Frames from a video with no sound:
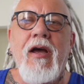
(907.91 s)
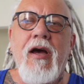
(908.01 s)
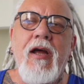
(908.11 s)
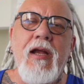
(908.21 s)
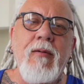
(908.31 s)

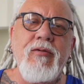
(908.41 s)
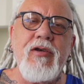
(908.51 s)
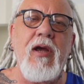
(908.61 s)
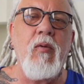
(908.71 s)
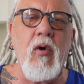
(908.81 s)
And I'm
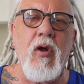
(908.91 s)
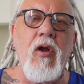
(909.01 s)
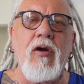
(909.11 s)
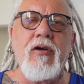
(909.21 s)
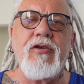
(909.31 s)
saying, what
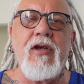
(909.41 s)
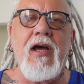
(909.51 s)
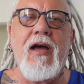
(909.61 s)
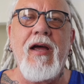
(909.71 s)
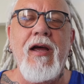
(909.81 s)
law is
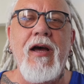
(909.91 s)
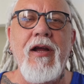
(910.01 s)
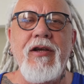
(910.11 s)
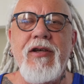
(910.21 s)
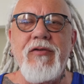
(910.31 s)
that?
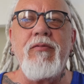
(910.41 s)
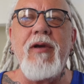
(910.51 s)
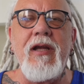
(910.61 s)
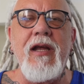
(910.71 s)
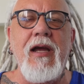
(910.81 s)
And he says,
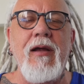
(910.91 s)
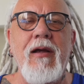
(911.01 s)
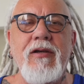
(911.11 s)
read it.